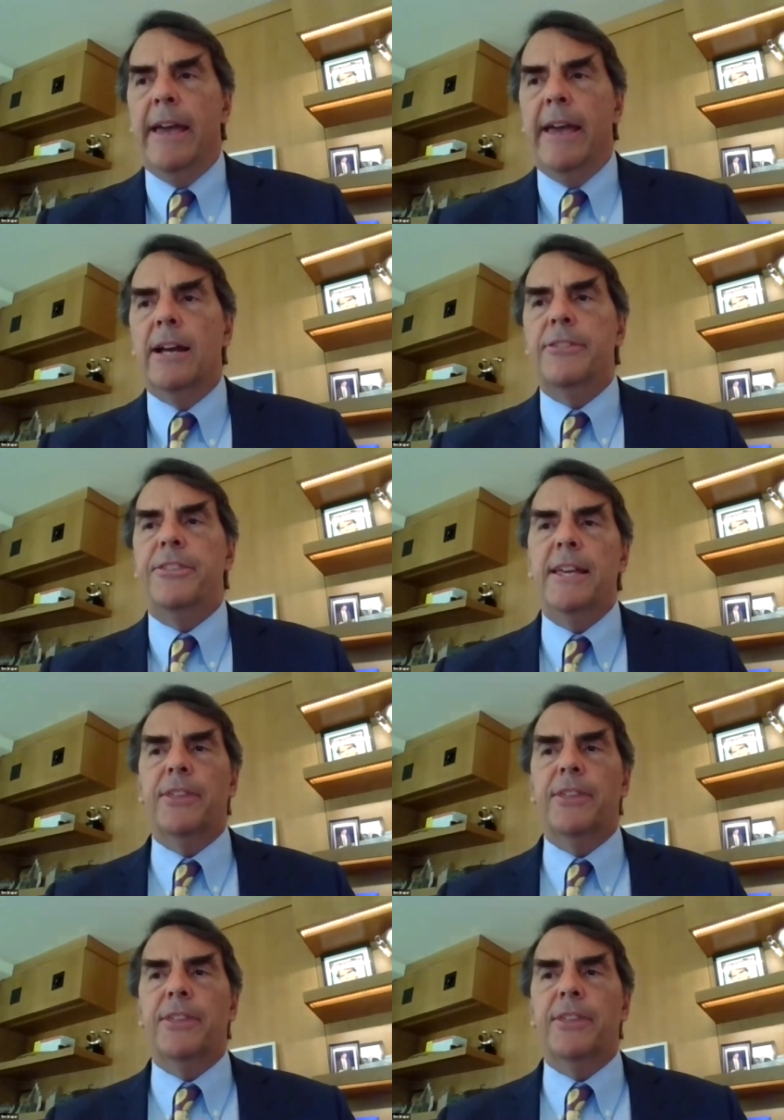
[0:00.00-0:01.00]
And I think
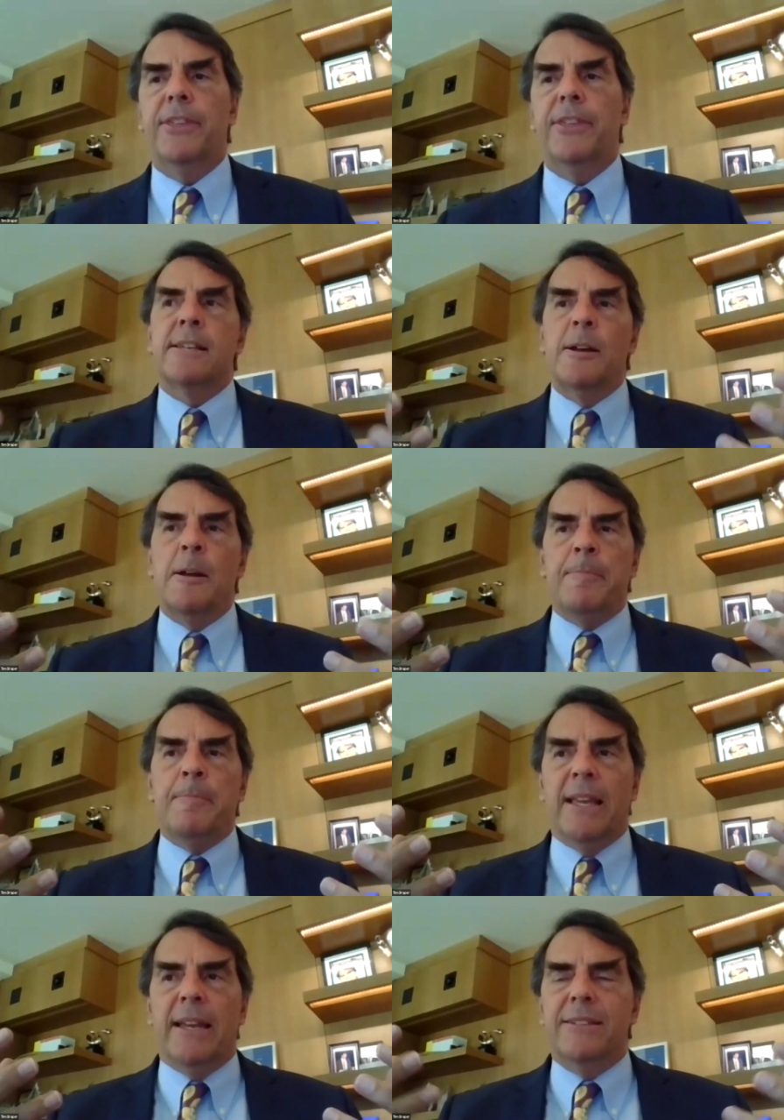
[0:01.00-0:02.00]

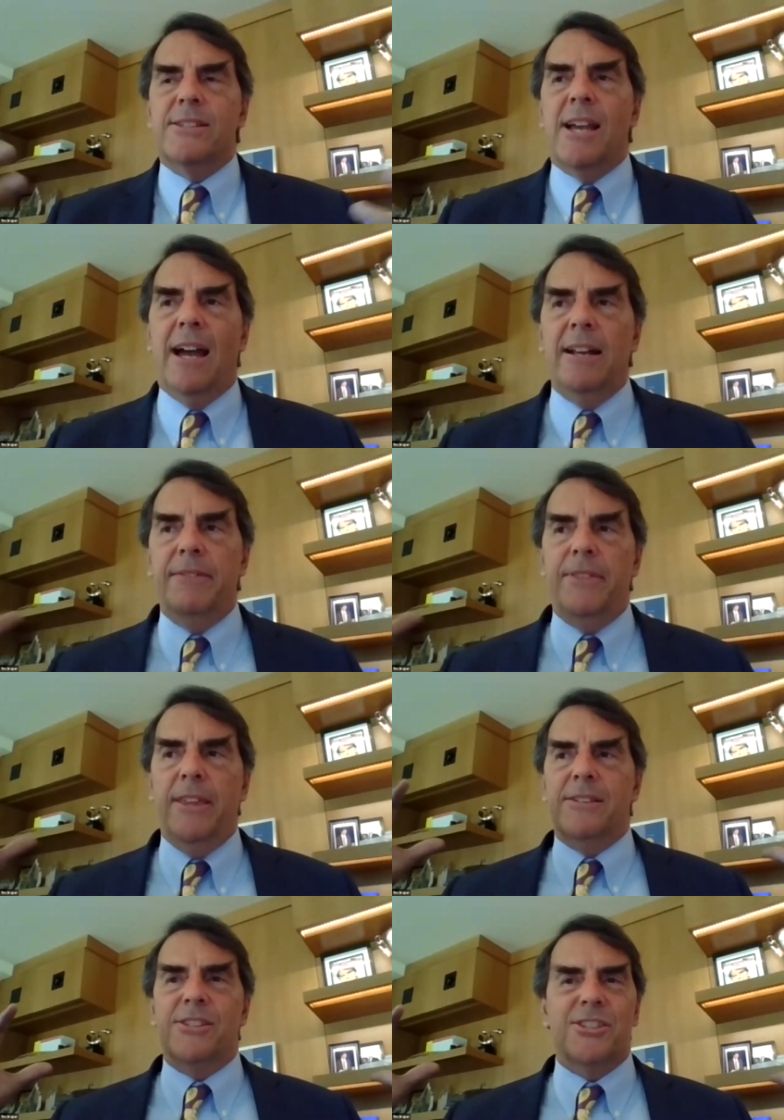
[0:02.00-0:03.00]
it's kind of
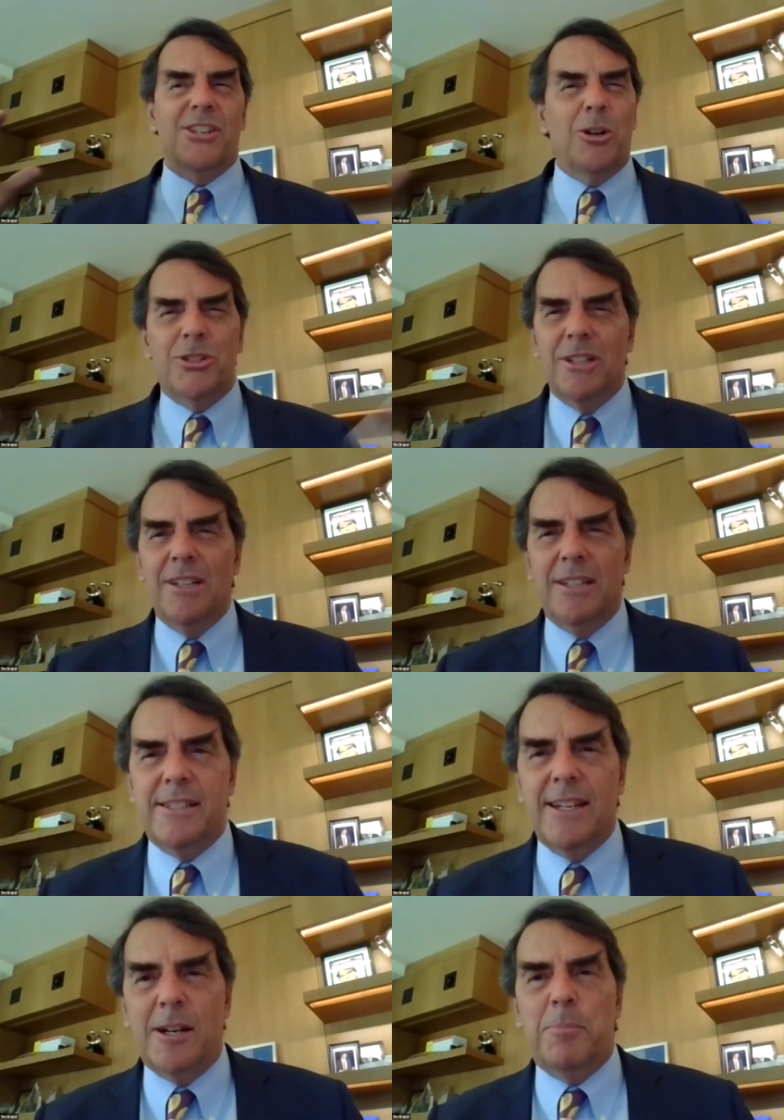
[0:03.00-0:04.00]
the
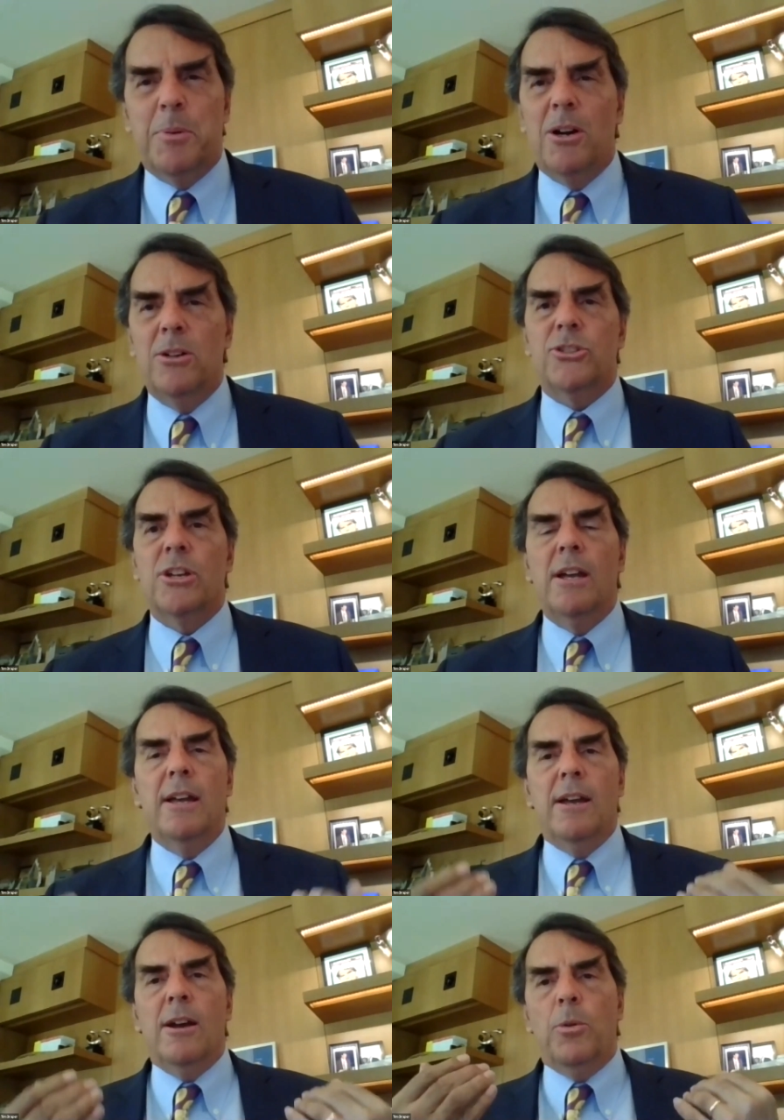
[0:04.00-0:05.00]
socialistic approach,
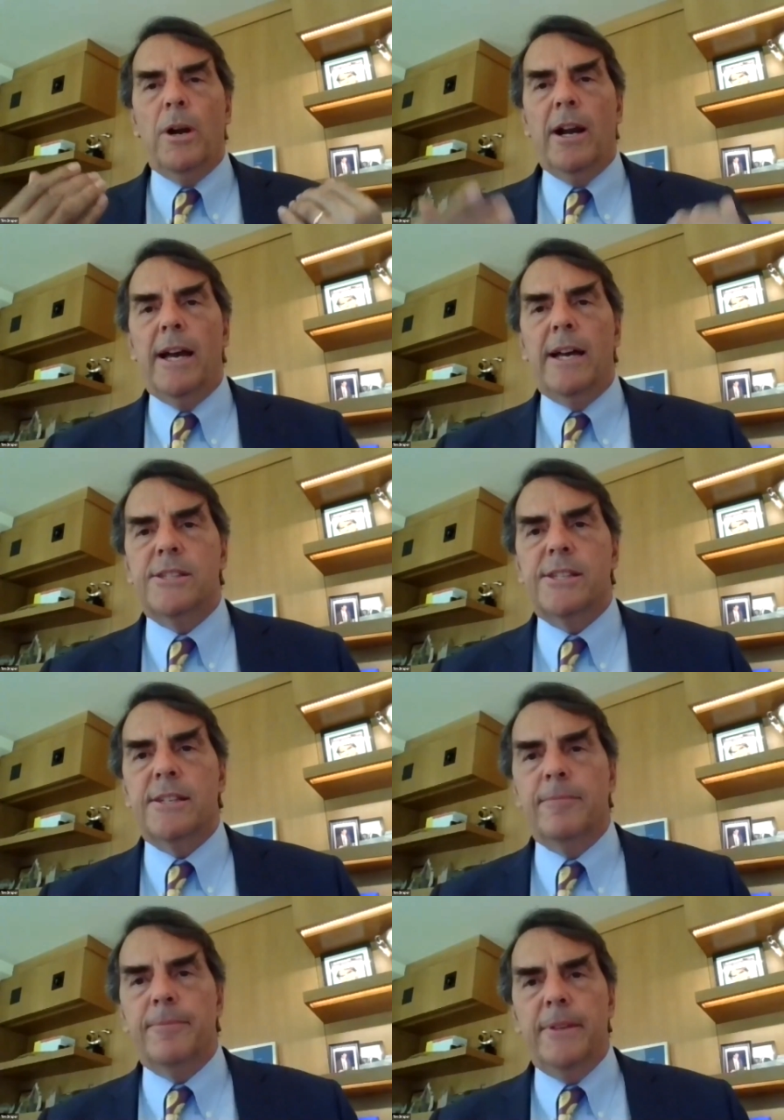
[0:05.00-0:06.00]
whereas,
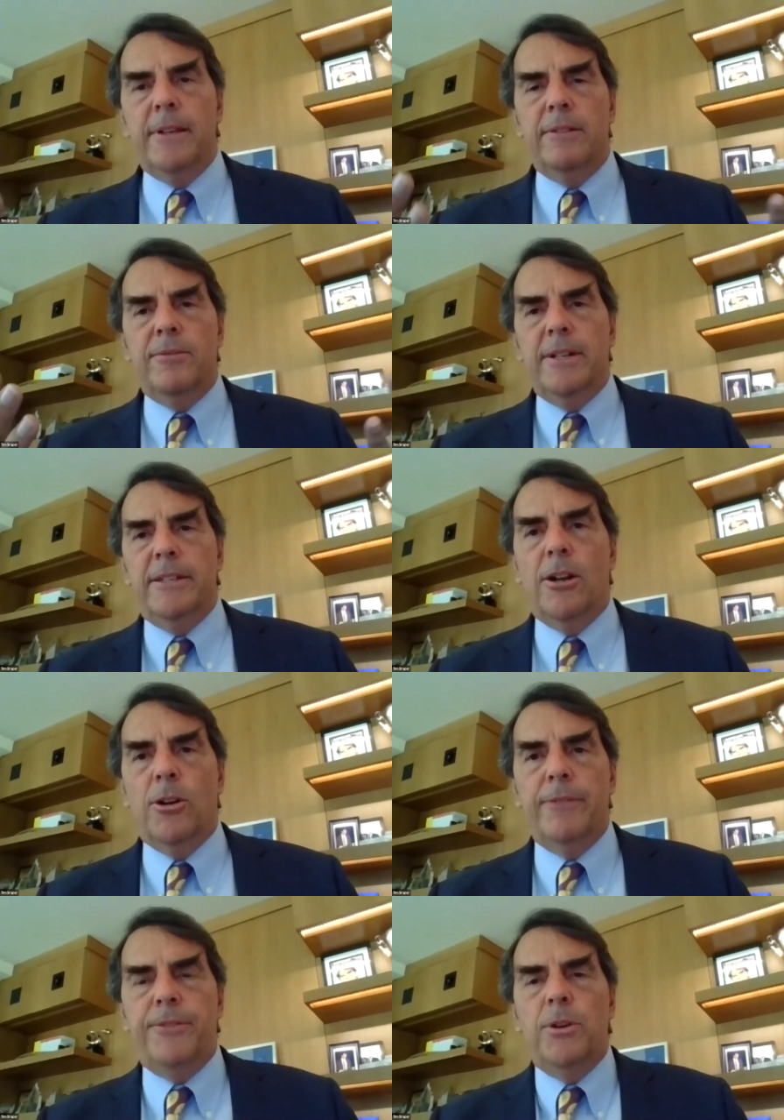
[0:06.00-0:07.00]

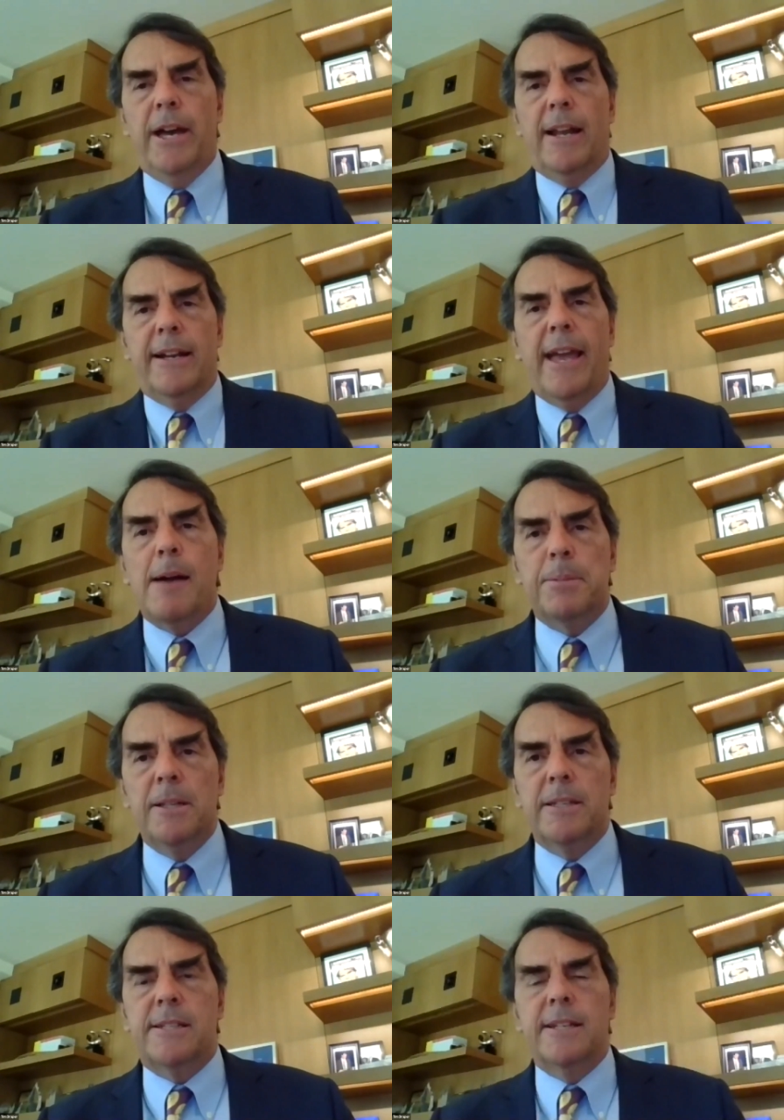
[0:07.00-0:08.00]
if you had a
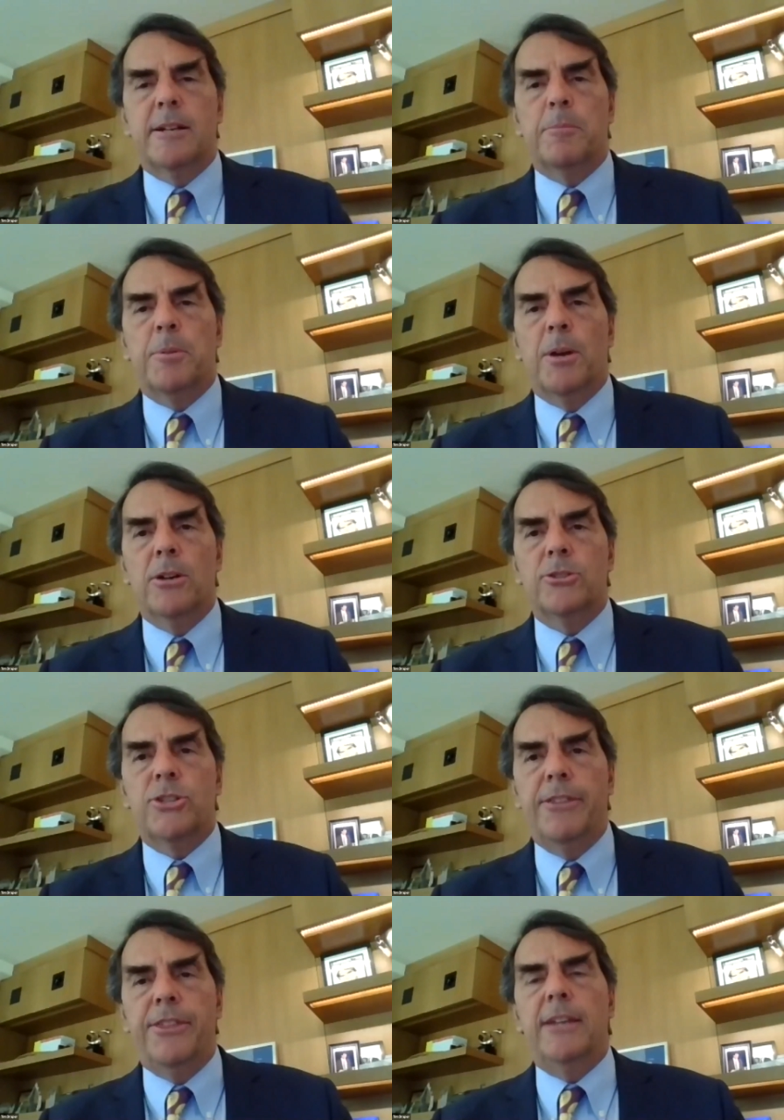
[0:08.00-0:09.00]
capitalistic approach,
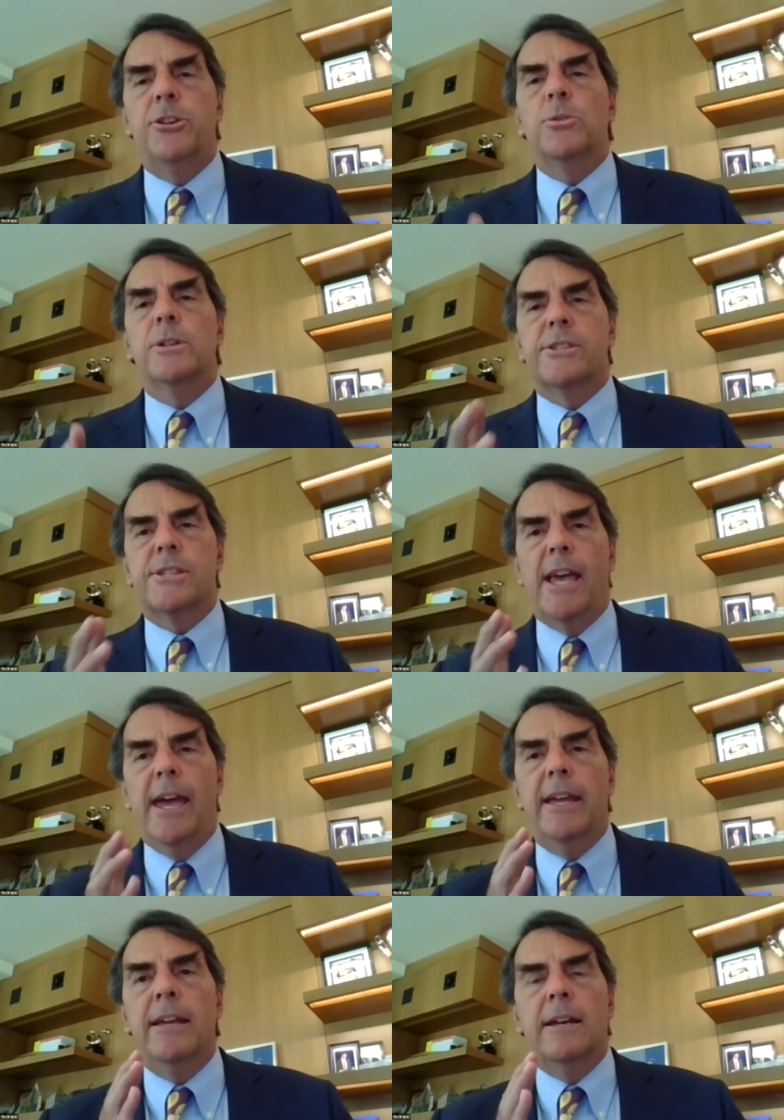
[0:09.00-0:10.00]
I think you would
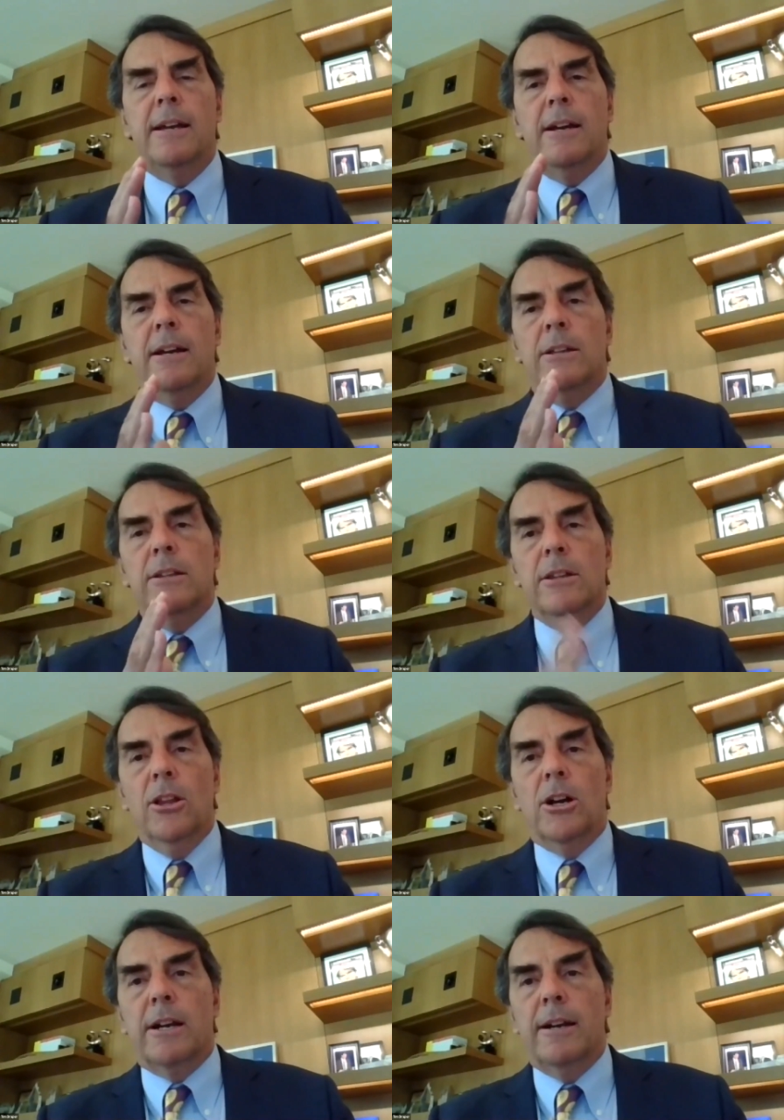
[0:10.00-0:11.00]
say,
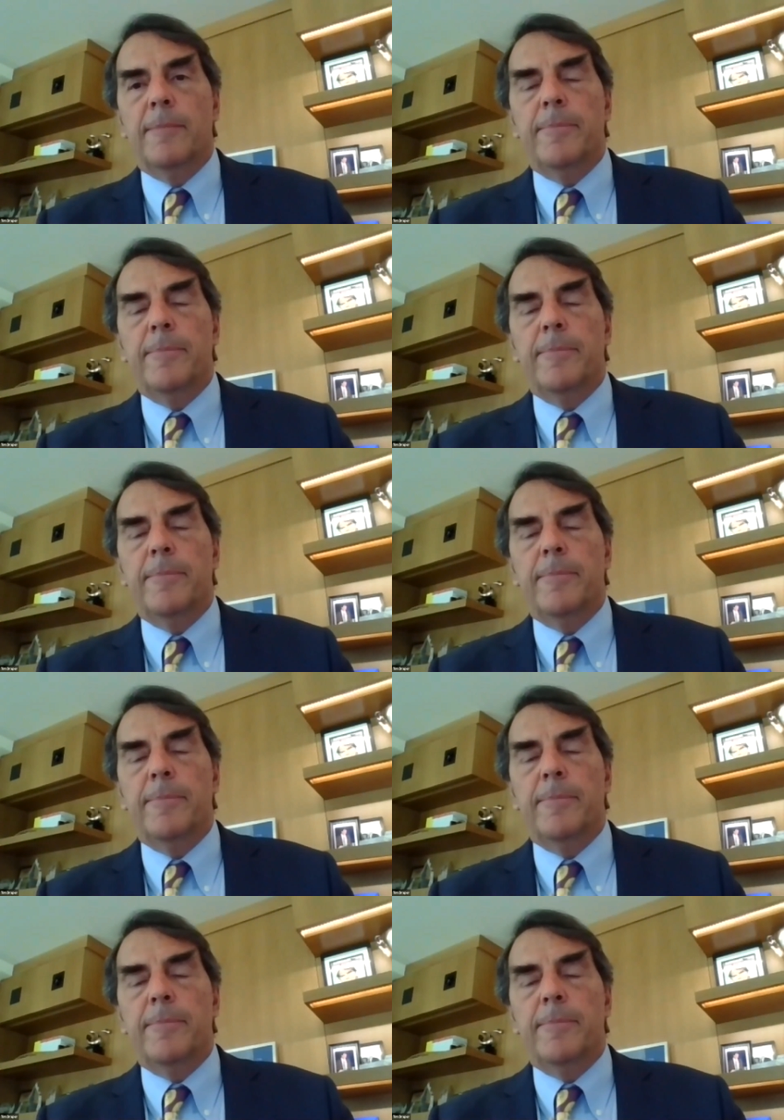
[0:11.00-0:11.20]
look,